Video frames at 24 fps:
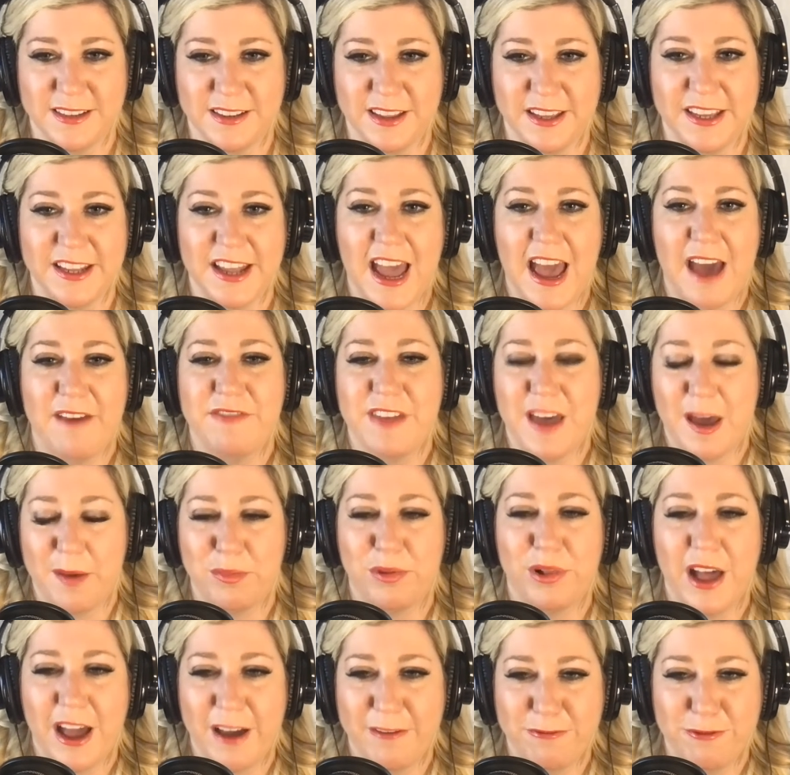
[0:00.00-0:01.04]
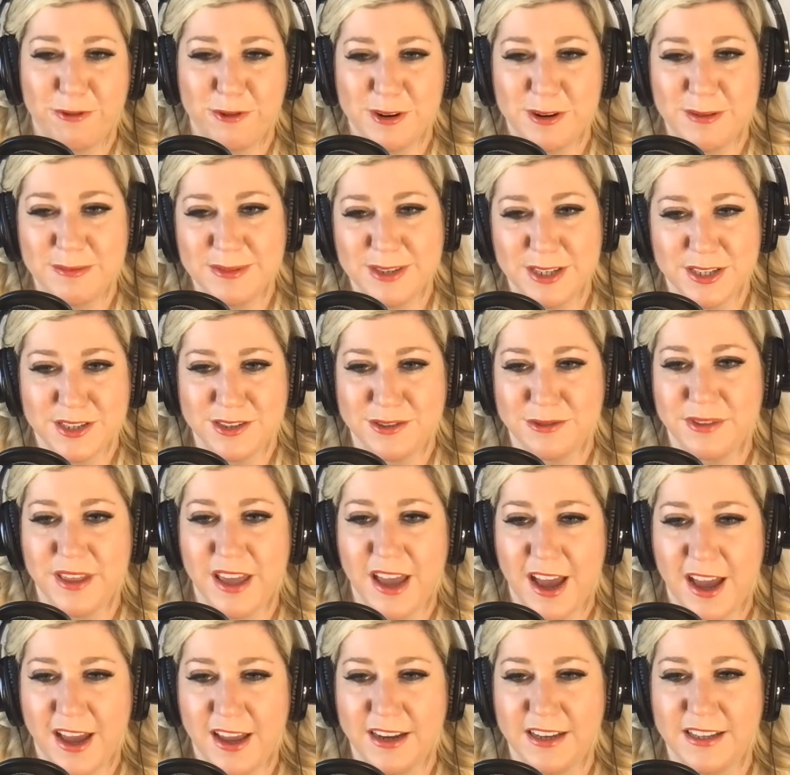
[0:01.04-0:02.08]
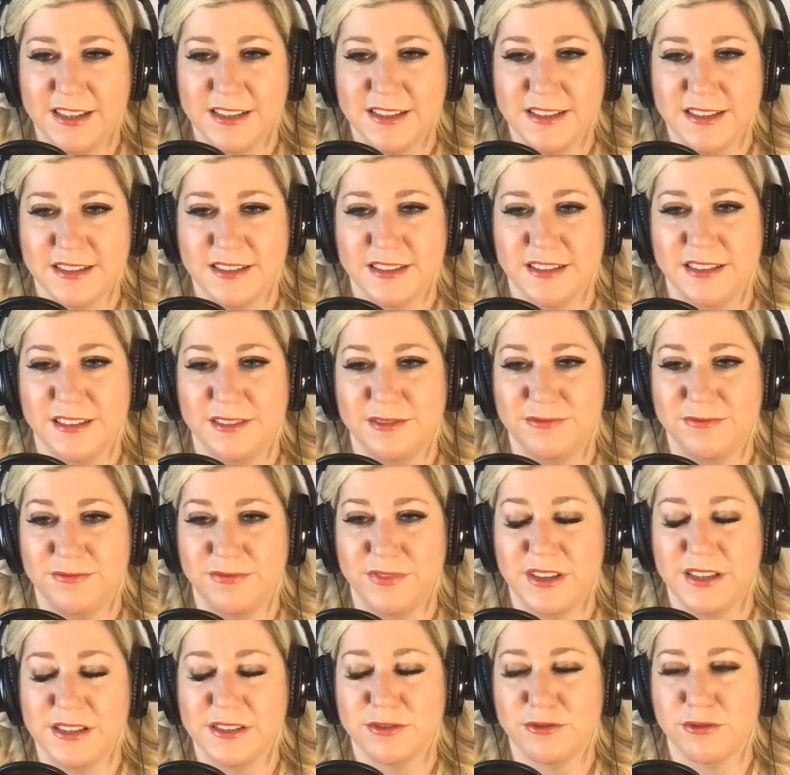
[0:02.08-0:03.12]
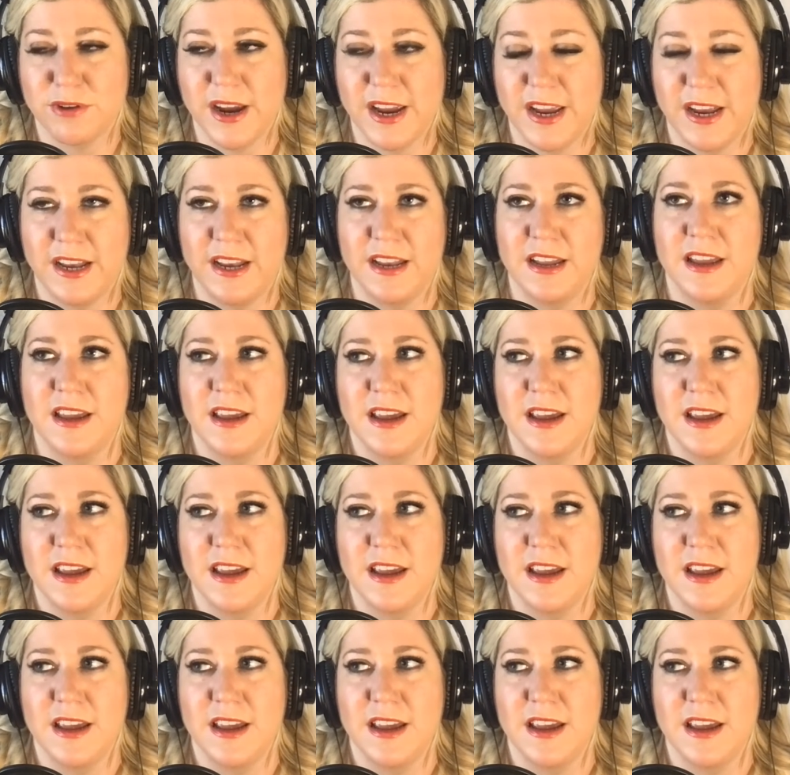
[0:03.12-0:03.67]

Like to have that platform to do that is great.